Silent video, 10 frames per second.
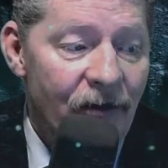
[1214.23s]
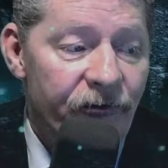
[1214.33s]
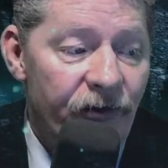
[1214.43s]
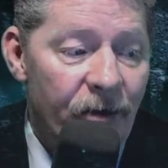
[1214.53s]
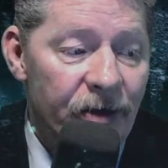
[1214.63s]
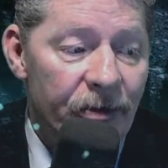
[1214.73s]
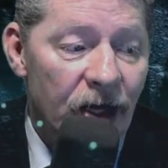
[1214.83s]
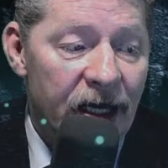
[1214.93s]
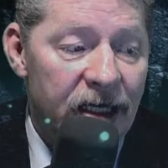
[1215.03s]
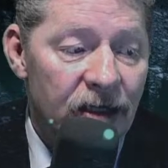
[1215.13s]
from the
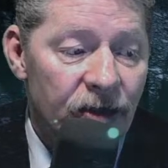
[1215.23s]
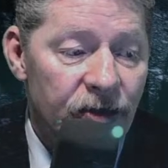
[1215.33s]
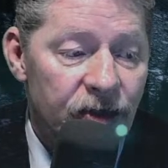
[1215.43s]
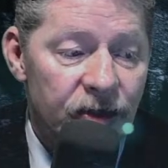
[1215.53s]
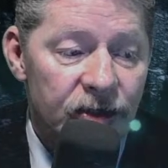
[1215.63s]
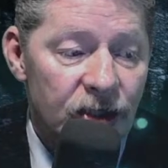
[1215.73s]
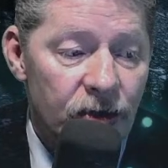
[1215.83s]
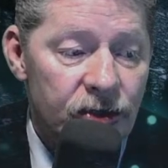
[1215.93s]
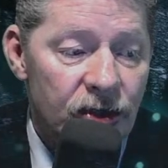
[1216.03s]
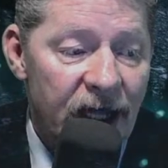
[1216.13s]
molecular to the
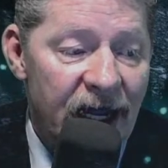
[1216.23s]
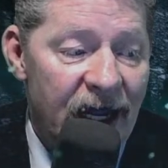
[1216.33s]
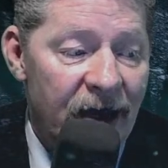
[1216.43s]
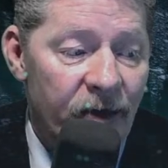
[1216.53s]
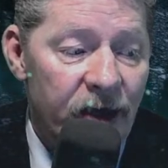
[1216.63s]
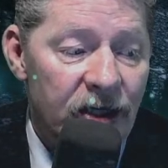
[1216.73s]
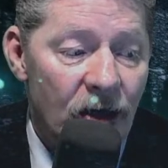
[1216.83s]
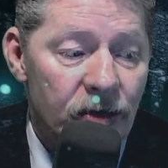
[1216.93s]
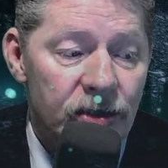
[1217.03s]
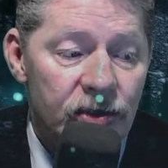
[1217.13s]
social, and we
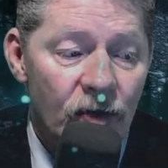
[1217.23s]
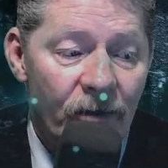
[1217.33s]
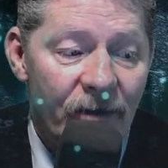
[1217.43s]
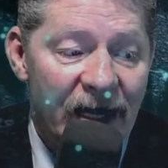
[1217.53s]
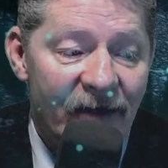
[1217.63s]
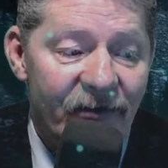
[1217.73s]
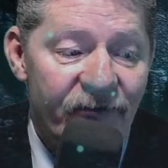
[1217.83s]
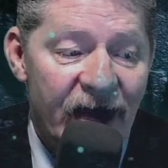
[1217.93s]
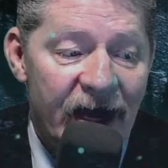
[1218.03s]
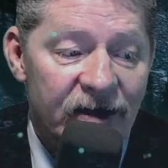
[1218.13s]
don't control many of the
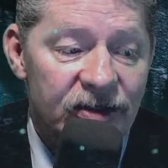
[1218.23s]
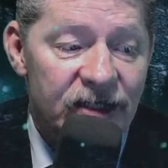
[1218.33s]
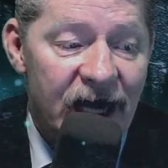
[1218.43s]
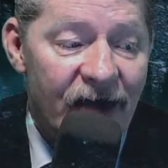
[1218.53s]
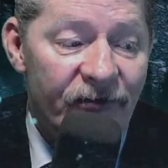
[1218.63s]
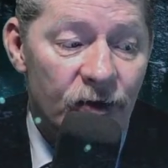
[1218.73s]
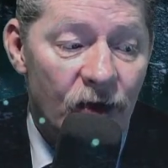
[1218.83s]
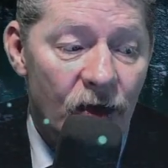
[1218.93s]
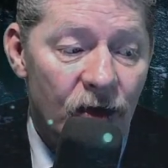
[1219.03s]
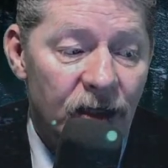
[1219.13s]
factors that have a
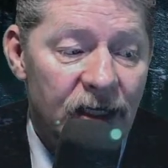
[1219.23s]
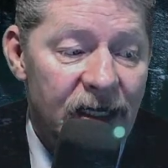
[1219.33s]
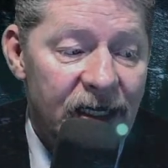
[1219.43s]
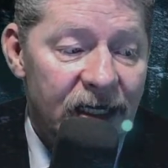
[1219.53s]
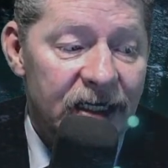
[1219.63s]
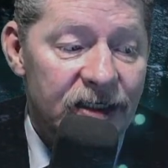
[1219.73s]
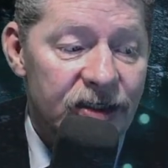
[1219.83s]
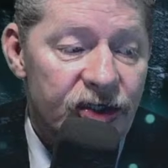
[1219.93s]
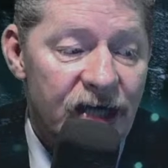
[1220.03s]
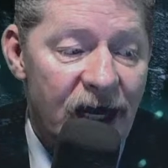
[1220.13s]
role in
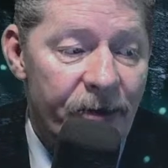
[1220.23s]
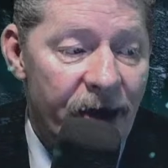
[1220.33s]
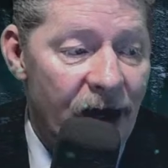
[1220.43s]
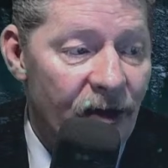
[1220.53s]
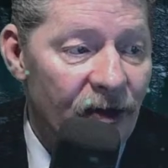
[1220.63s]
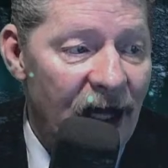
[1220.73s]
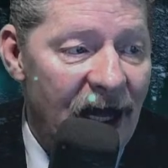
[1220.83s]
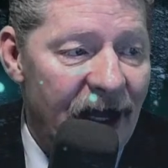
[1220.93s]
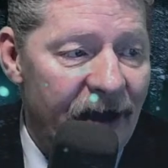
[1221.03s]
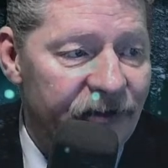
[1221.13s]
shaping our
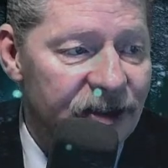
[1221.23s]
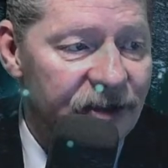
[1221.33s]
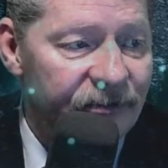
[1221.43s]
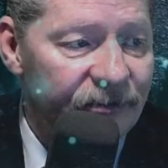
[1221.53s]
lives.